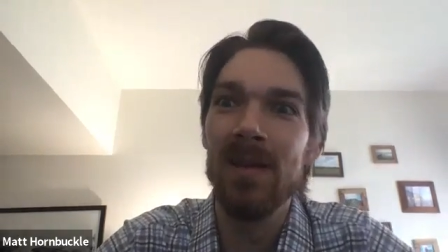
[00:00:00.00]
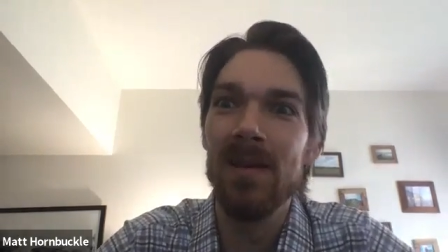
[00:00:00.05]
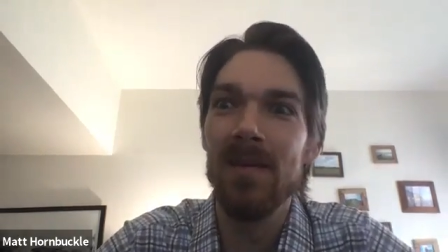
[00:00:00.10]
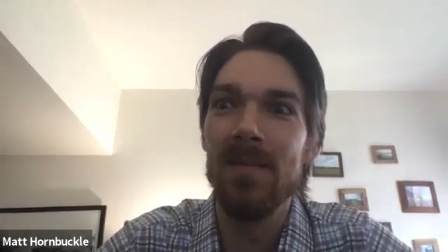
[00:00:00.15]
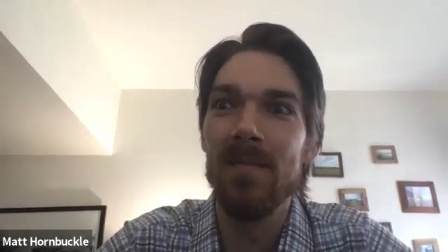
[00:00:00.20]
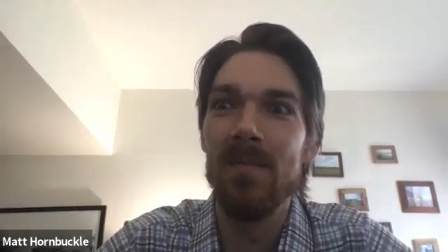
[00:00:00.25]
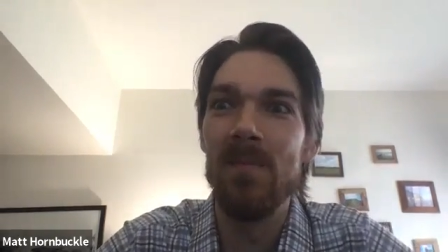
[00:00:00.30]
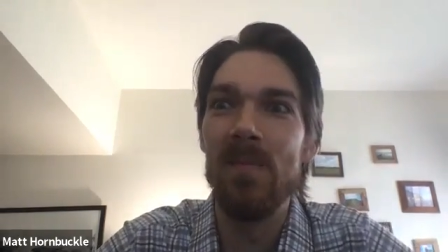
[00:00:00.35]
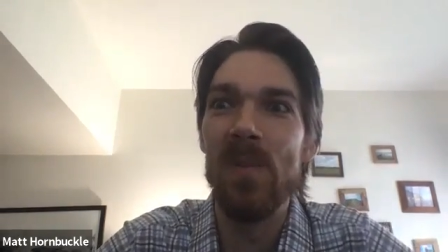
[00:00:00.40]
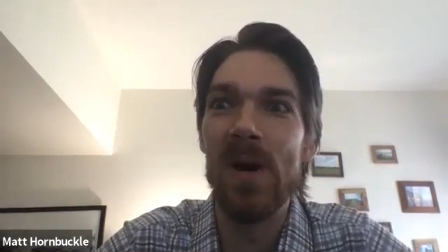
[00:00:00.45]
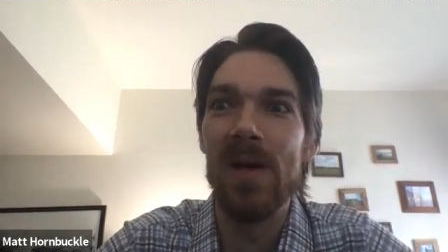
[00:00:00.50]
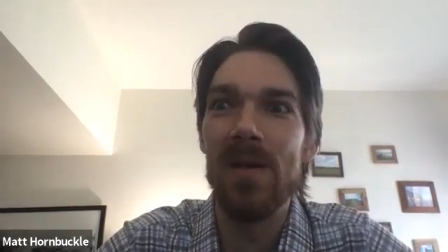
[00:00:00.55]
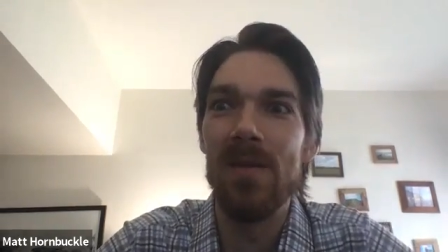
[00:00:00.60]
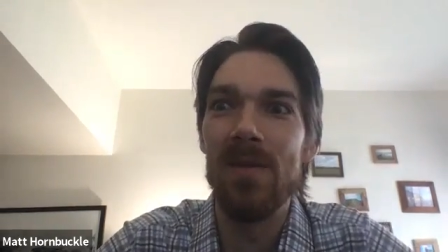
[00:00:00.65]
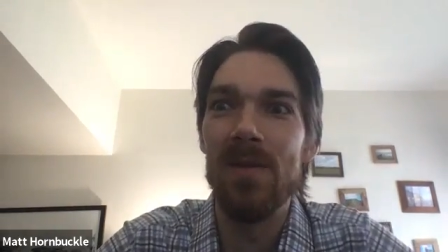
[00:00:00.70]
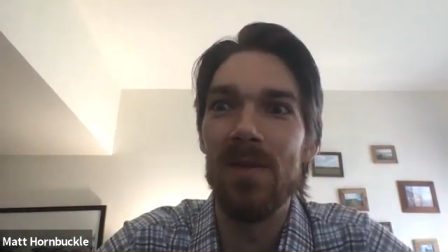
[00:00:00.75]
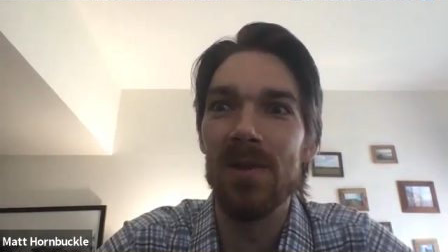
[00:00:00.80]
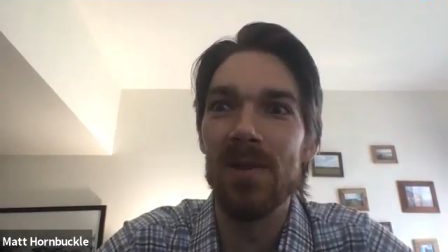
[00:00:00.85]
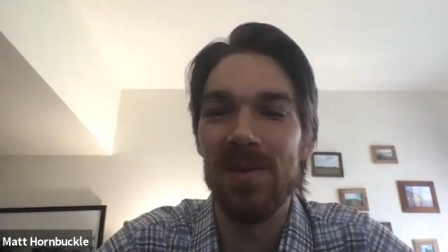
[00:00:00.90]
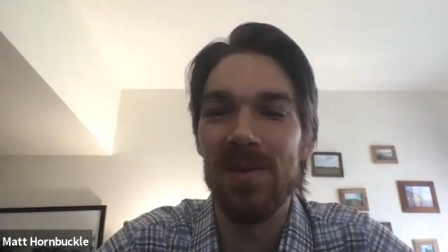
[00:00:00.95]

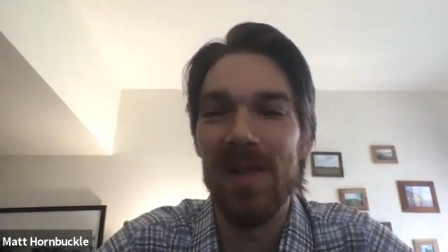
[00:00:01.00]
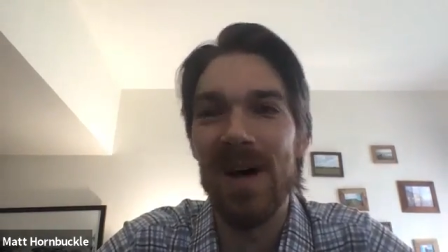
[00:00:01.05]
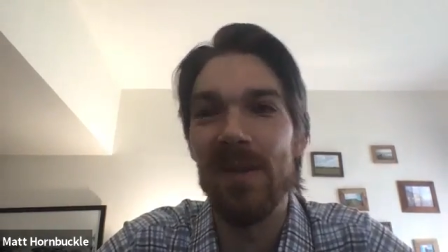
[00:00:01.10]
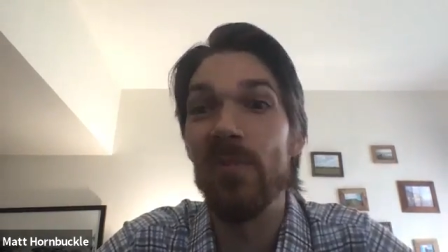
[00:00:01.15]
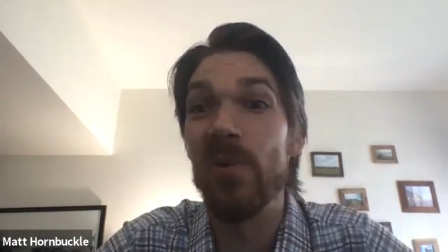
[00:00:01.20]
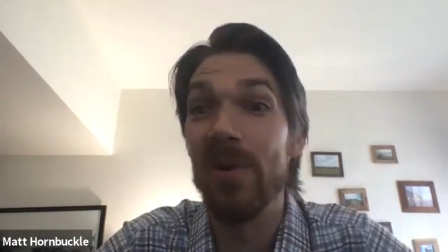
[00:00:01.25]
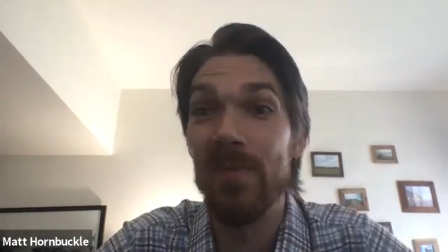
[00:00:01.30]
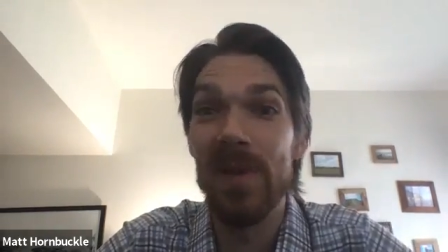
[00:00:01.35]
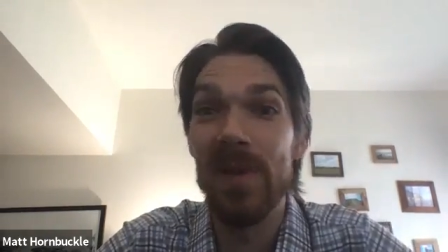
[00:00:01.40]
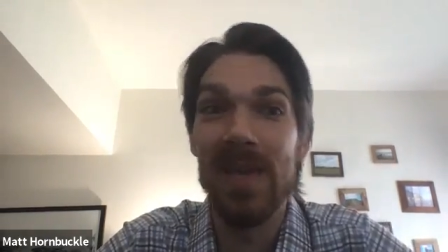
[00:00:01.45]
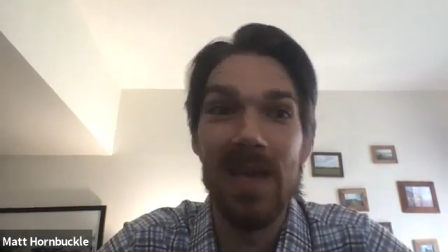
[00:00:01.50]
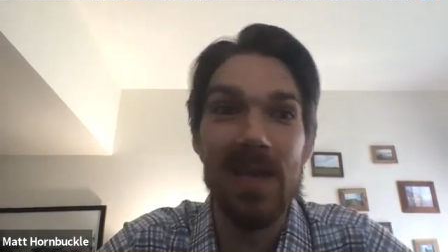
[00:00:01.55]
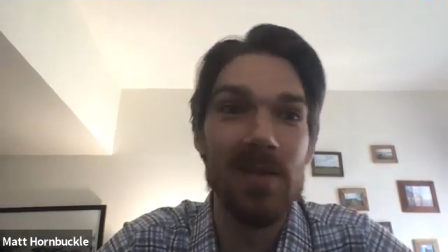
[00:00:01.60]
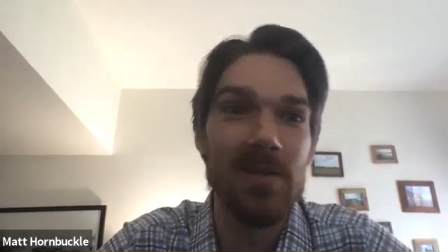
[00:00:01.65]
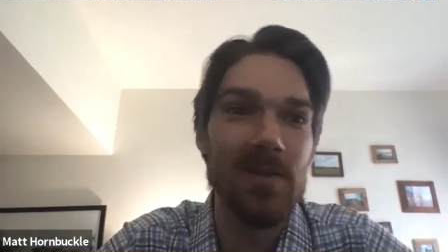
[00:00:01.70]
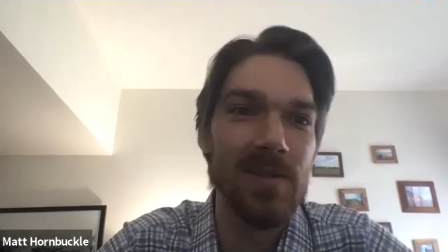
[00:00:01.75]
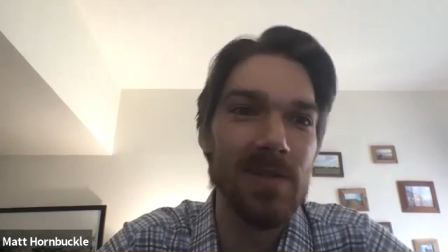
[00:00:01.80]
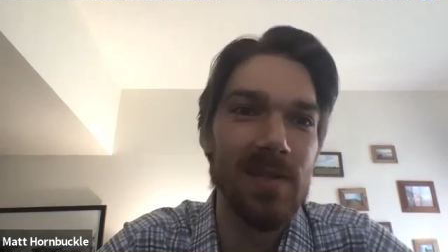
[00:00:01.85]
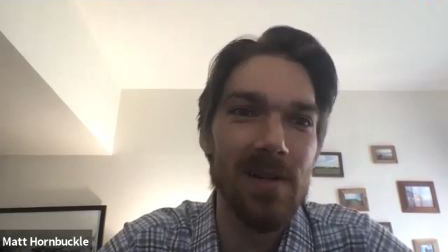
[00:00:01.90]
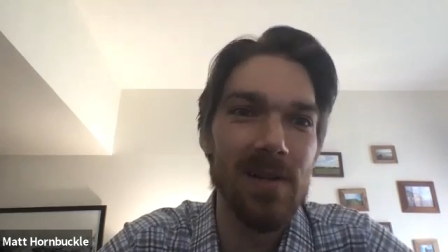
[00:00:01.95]
But there's a lot more
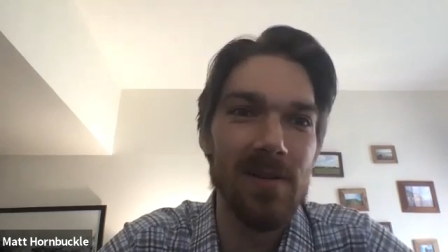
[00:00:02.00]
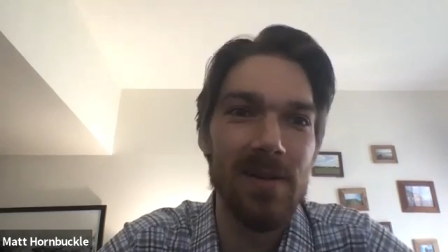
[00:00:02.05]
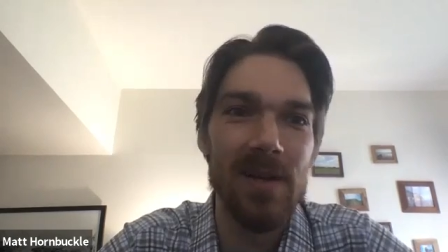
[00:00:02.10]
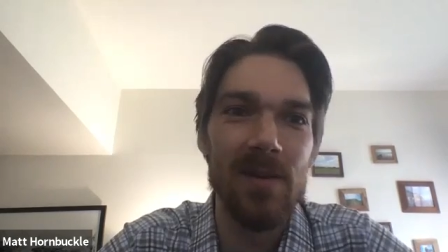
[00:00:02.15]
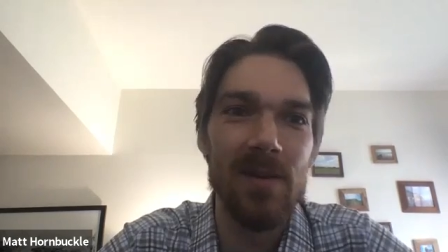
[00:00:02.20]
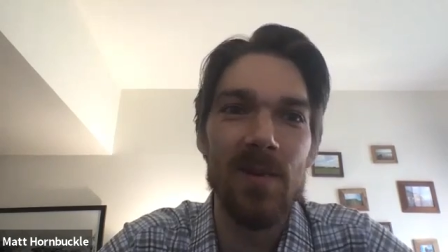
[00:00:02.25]
implications here, right?